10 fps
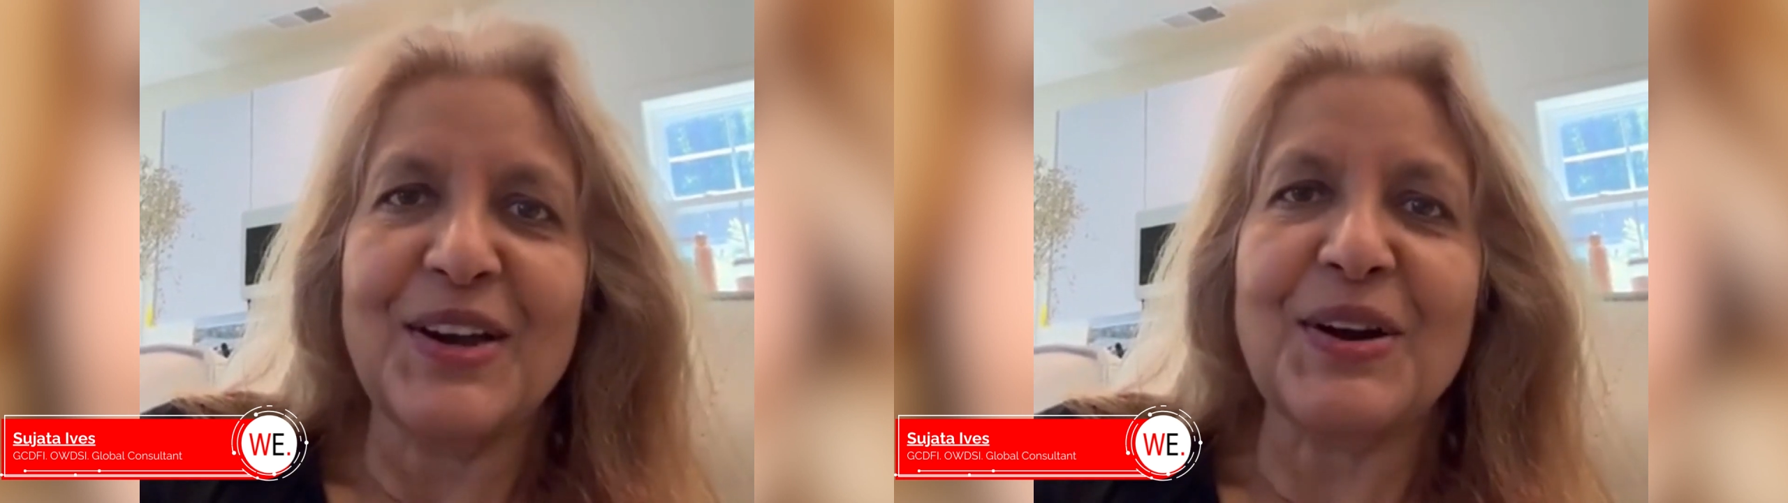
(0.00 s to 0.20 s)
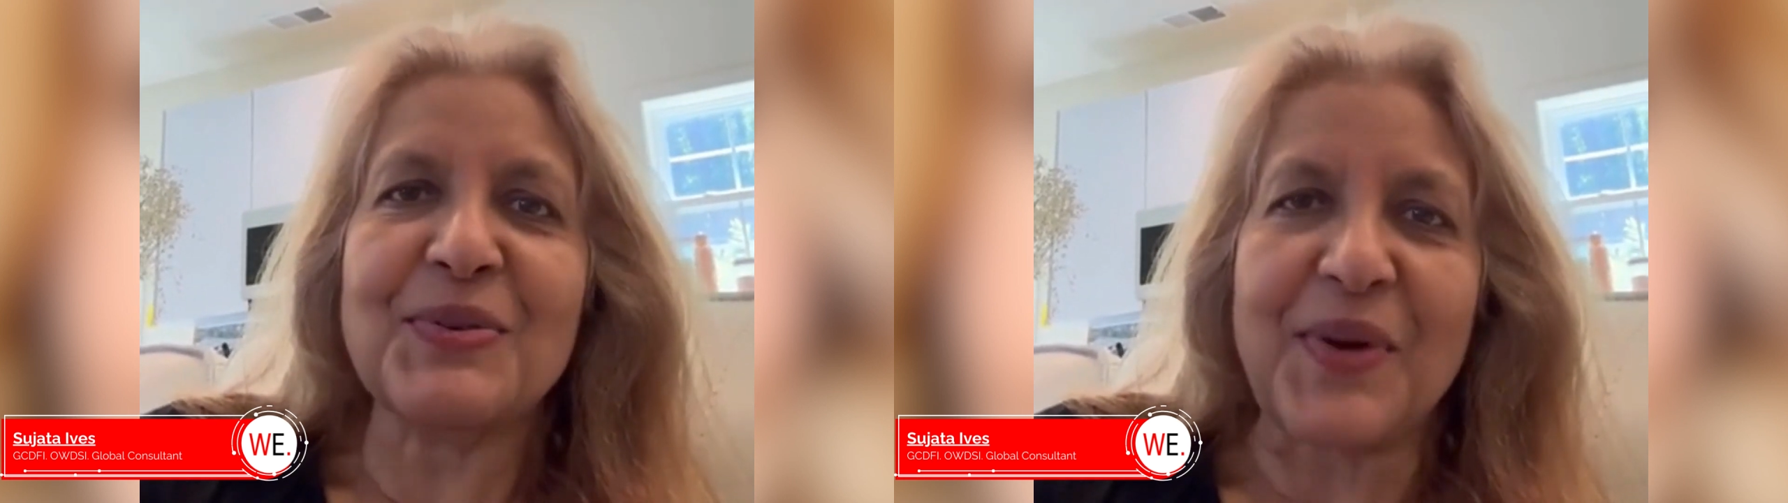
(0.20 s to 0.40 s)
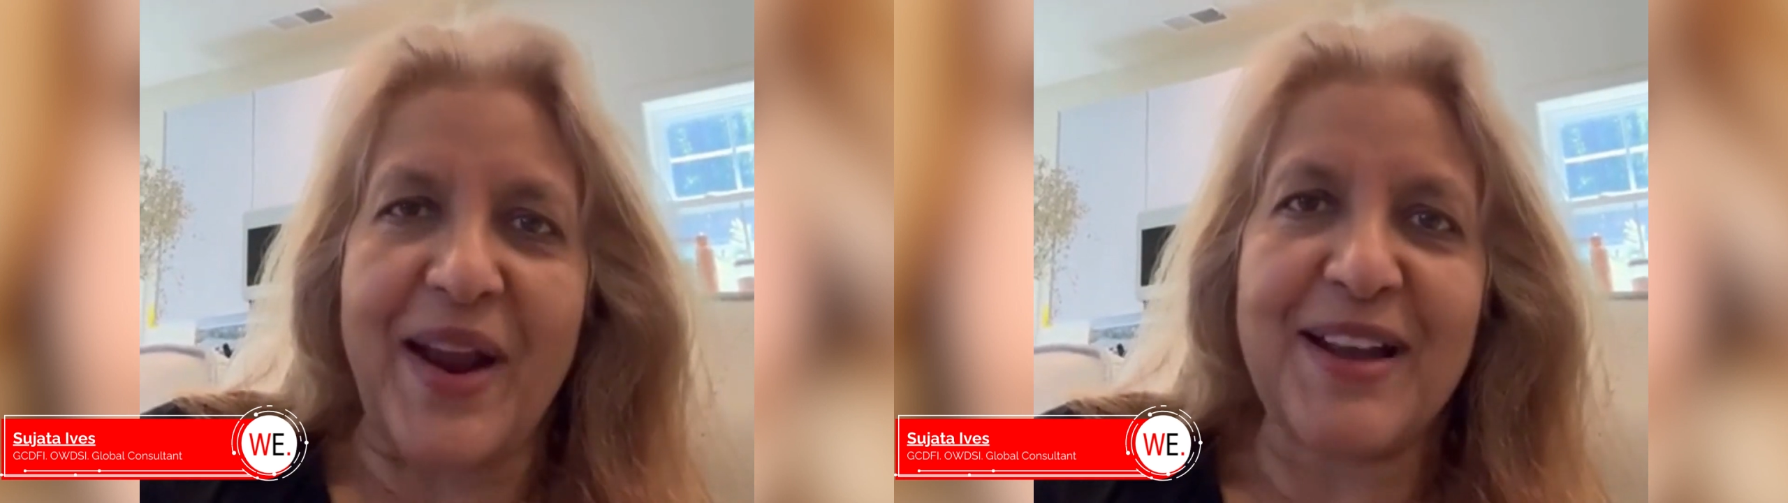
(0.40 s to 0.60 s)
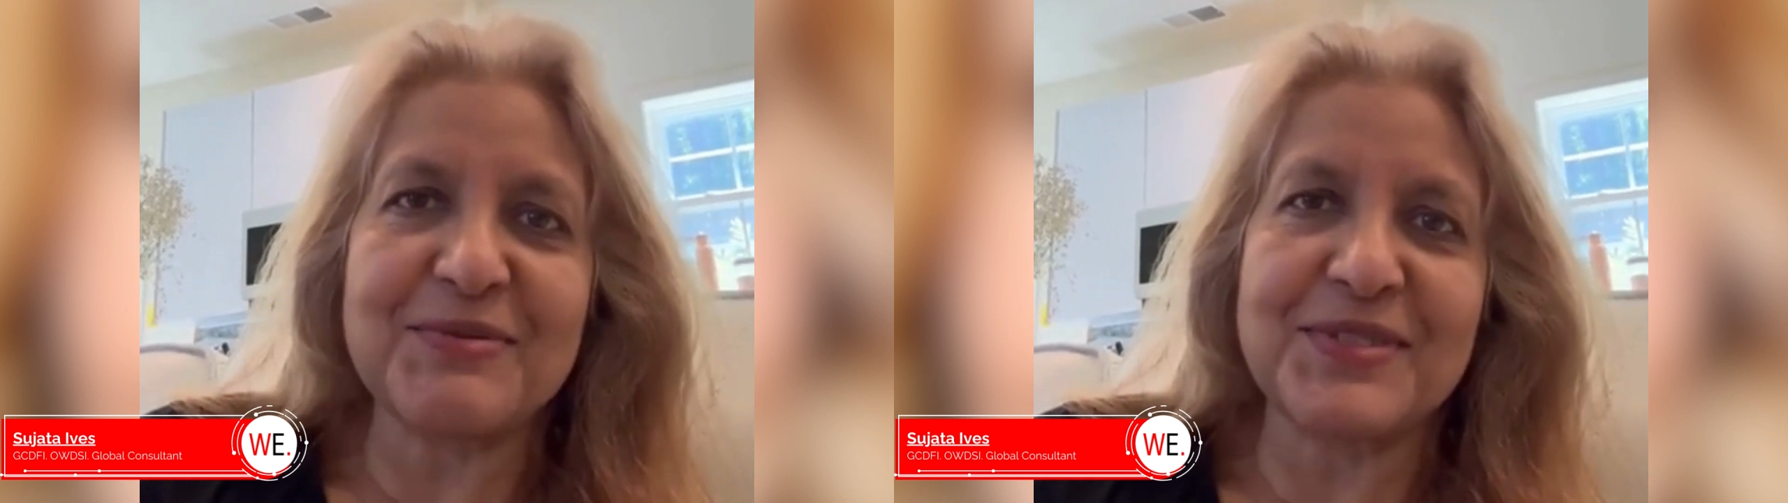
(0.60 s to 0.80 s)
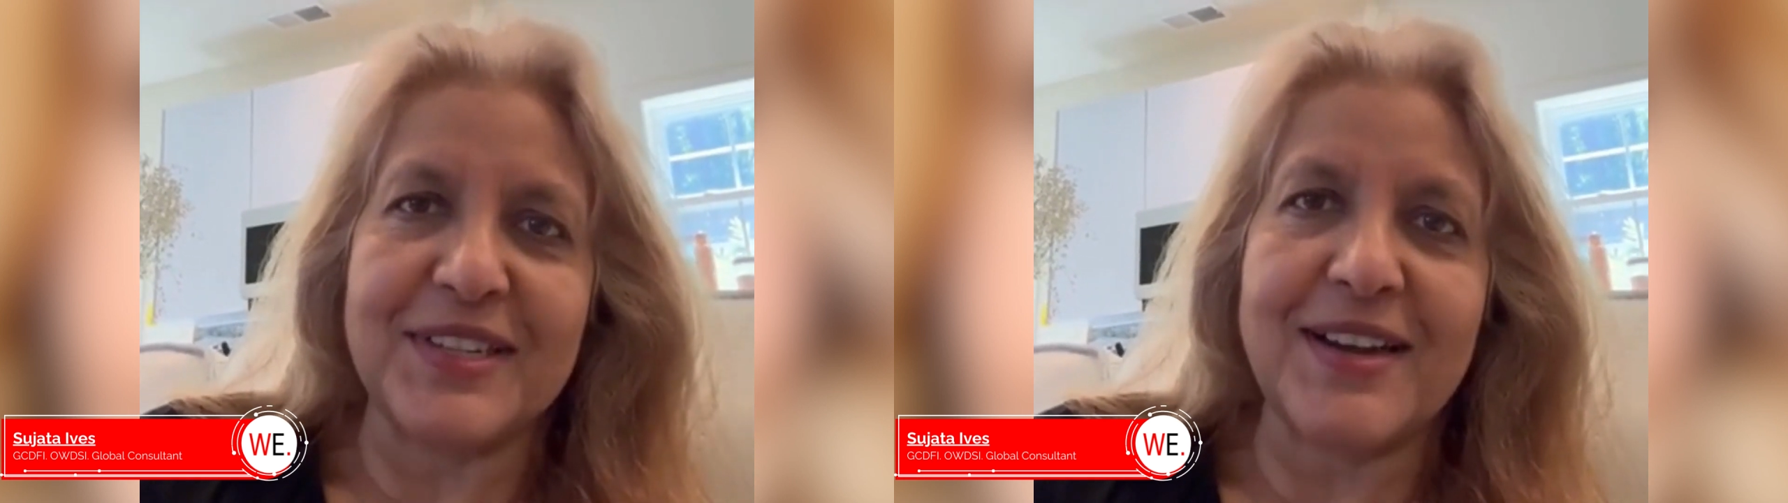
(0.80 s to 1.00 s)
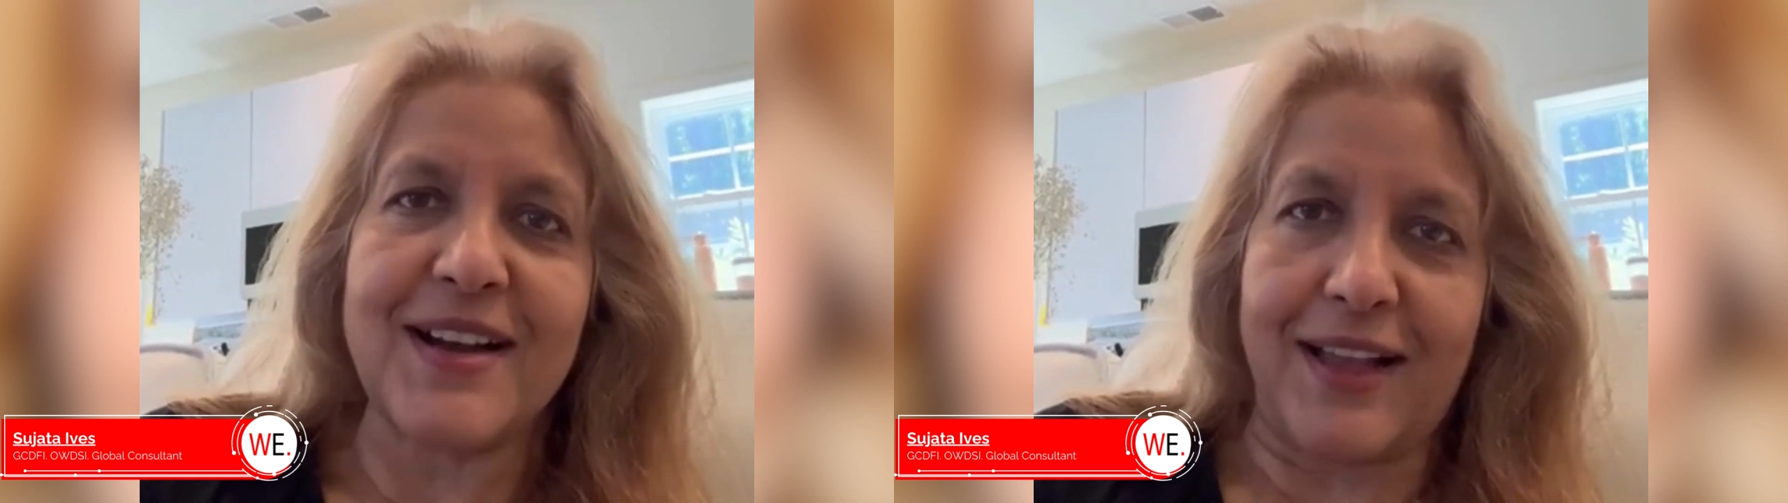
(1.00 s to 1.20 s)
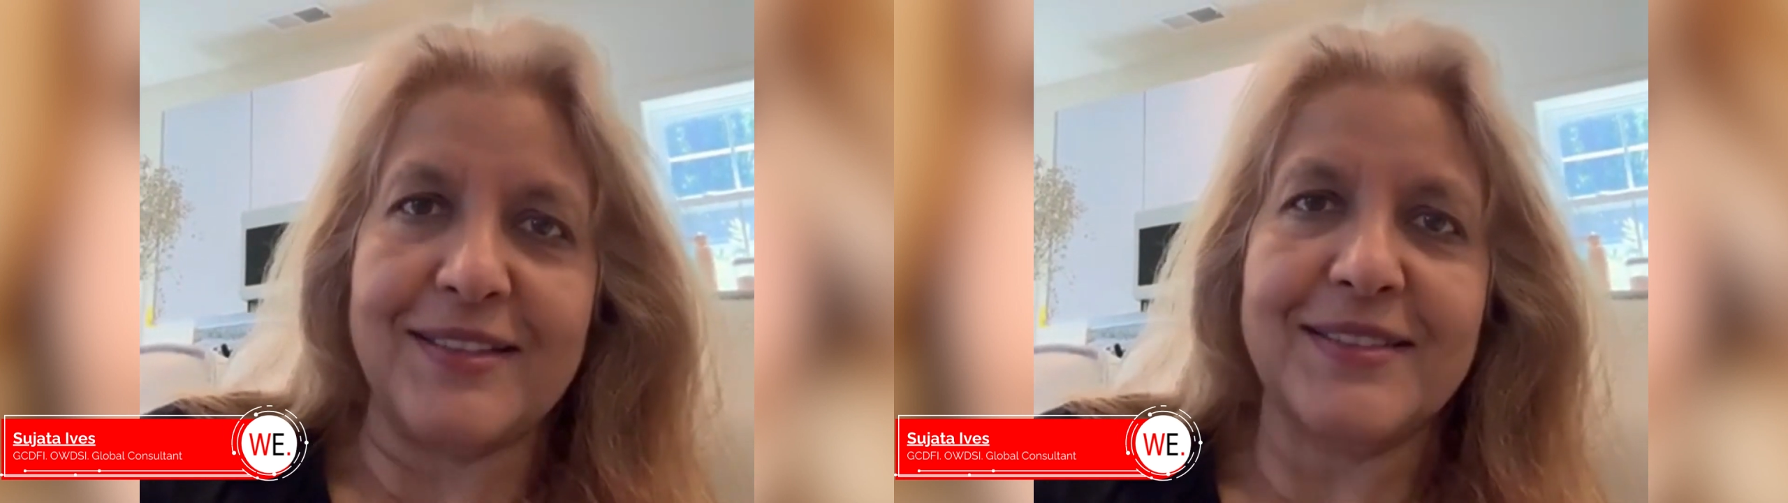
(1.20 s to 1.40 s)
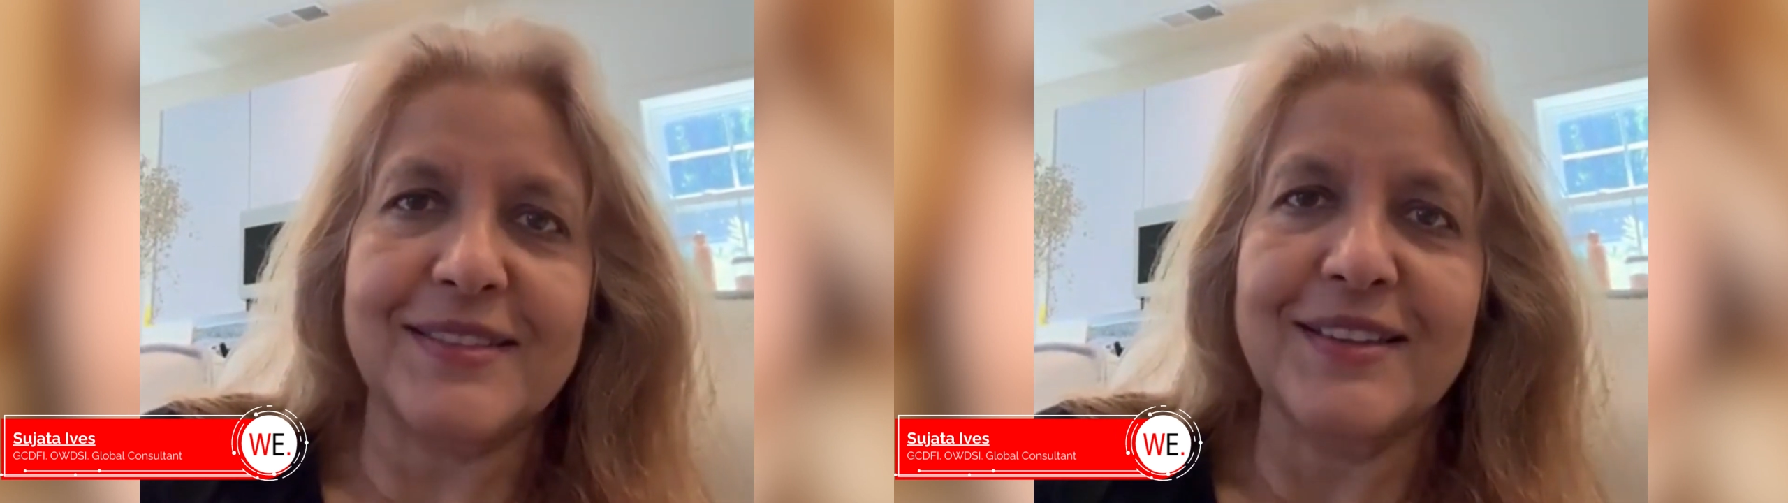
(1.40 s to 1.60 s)
around
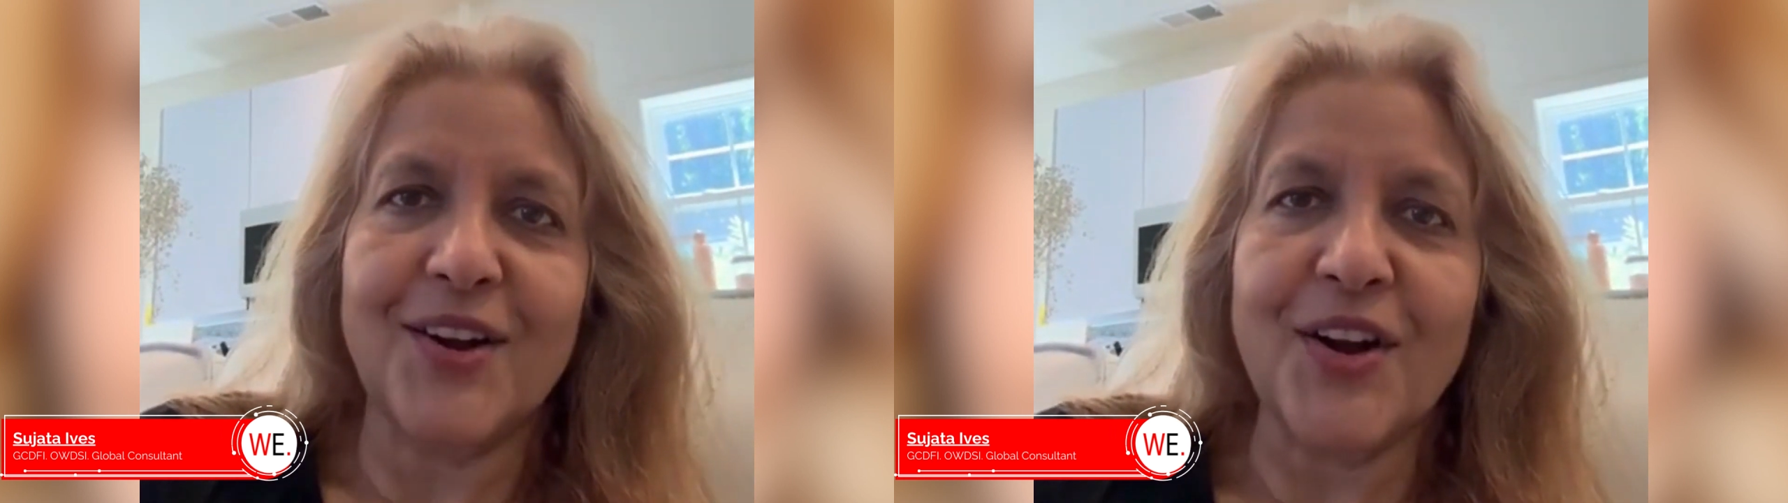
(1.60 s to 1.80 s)
us